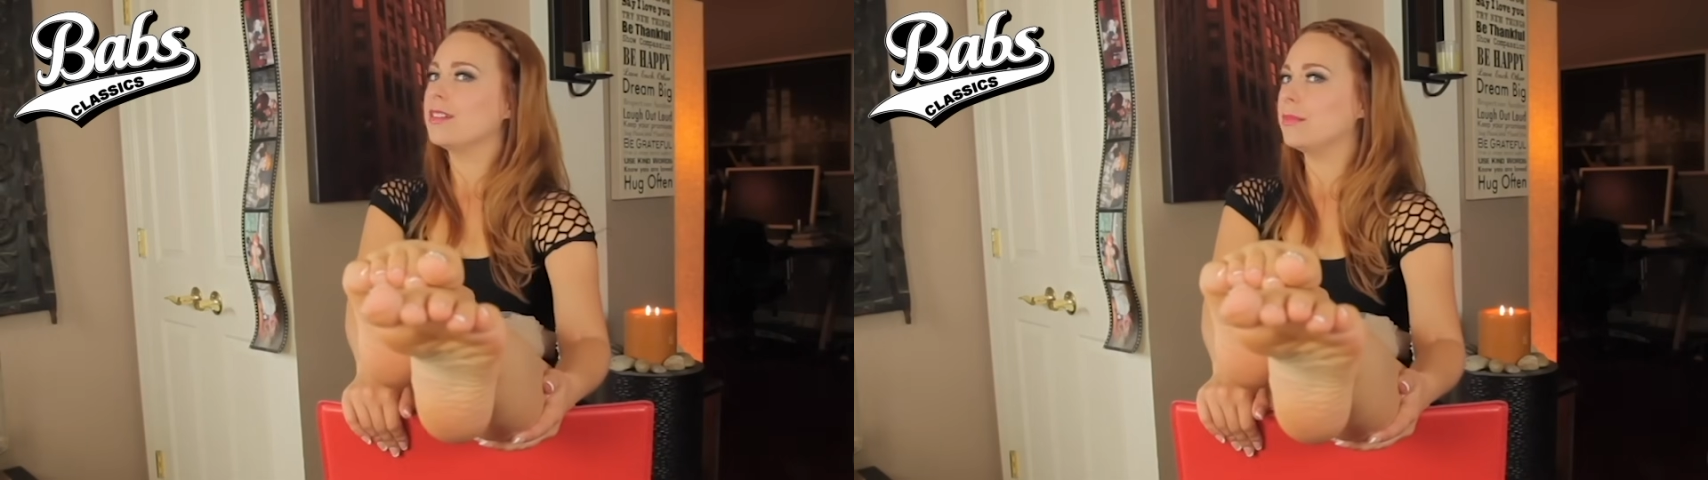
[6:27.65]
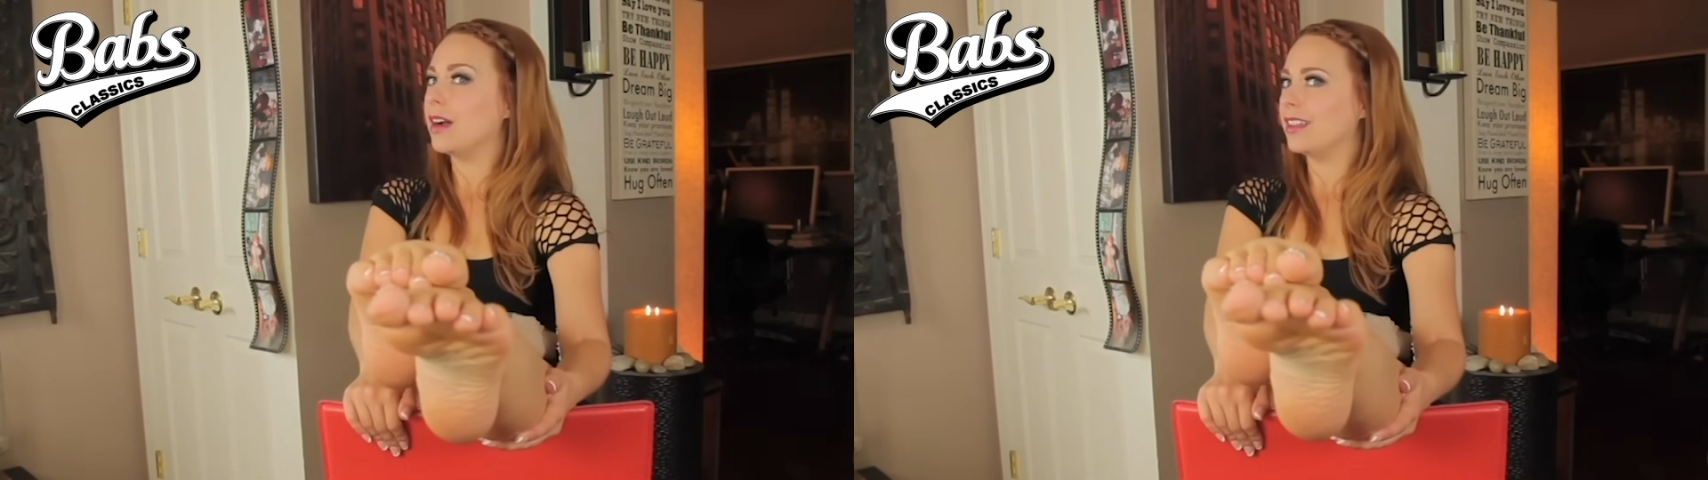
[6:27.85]

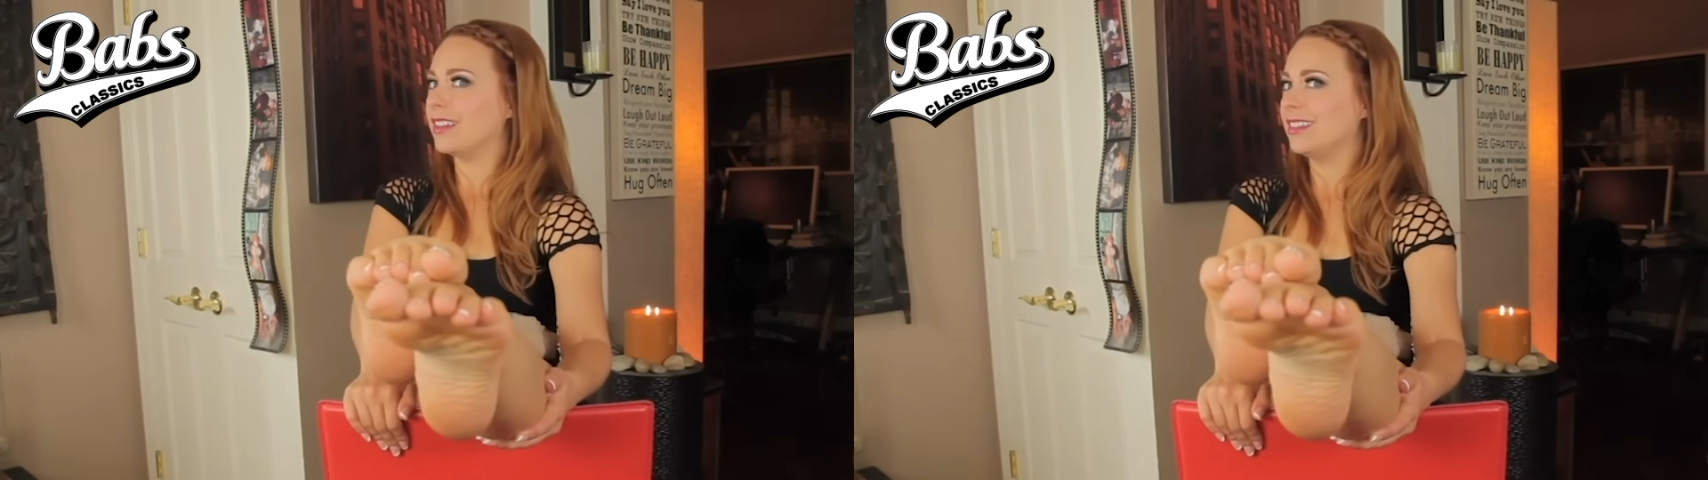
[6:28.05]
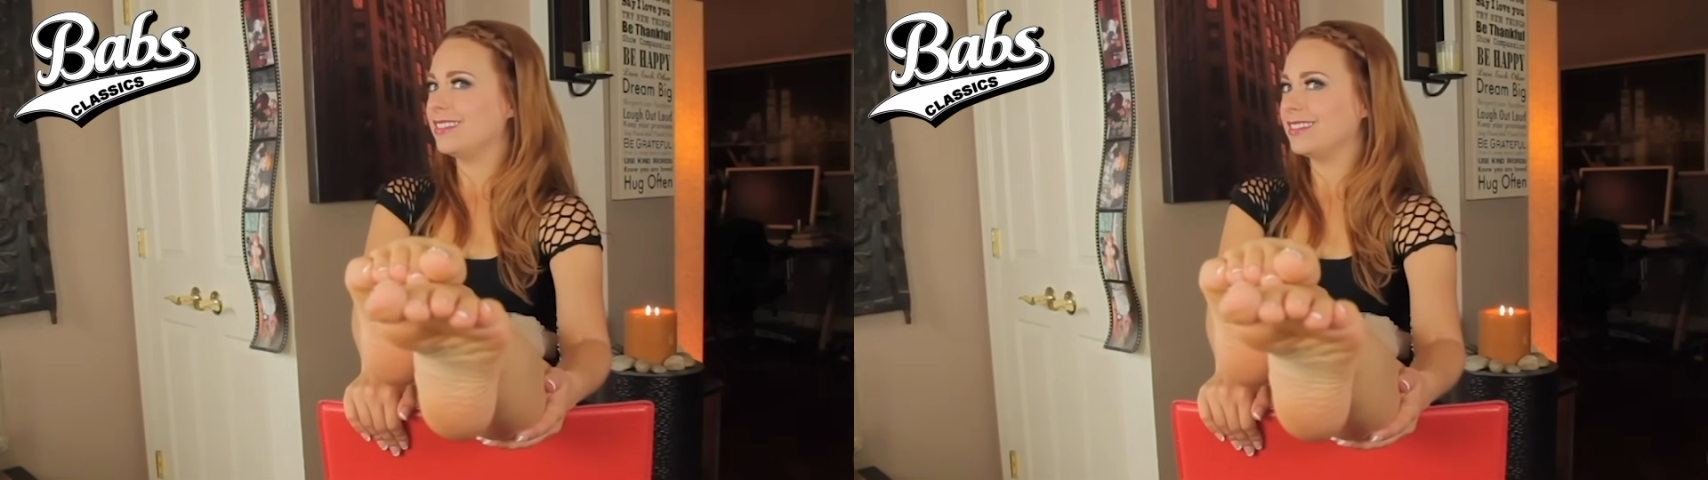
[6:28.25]

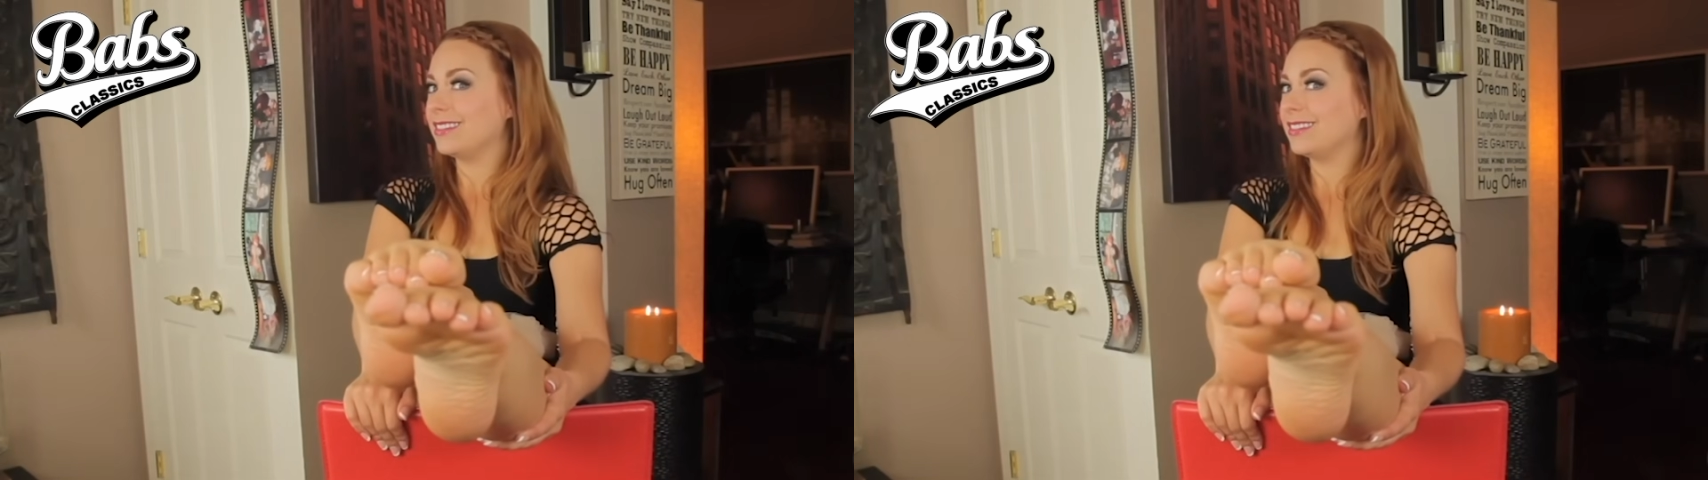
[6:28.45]
Marlon,